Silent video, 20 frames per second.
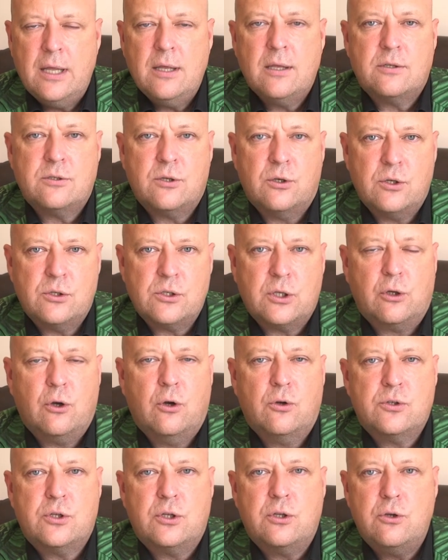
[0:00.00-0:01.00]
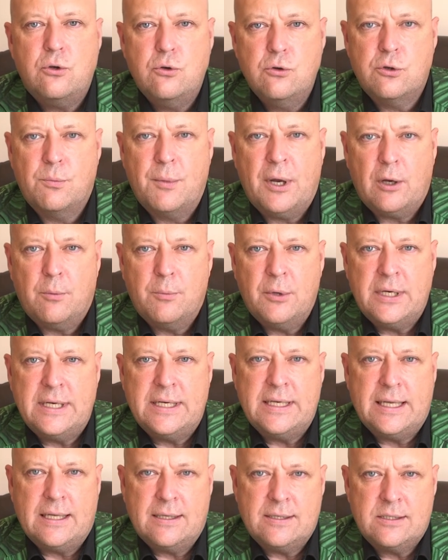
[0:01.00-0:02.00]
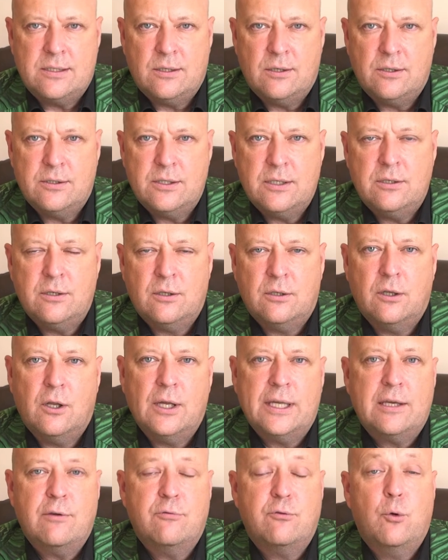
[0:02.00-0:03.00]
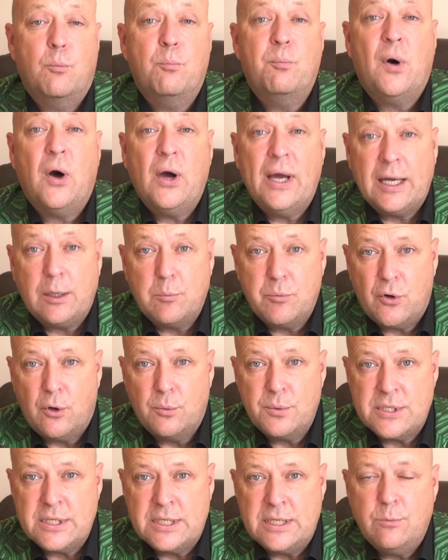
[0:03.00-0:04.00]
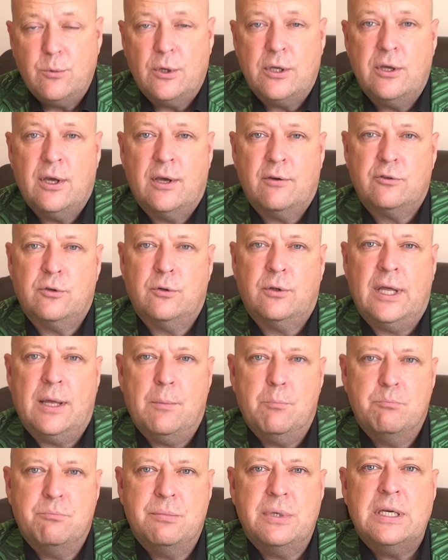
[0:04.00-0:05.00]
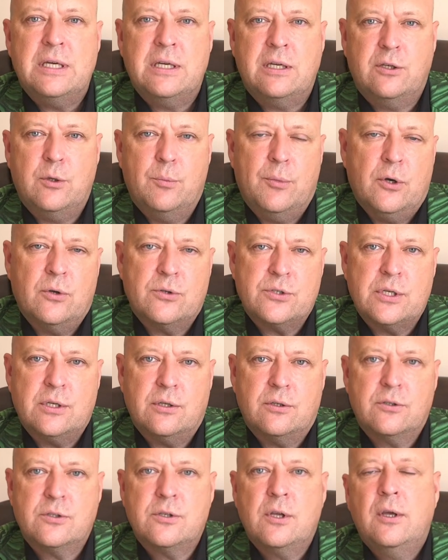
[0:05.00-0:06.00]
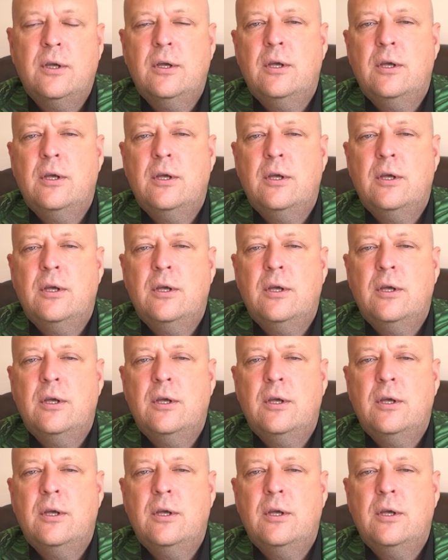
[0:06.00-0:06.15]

So it doesn't cost a huge amount of money to get started, unlike if you're buying property where you have to get big deposits,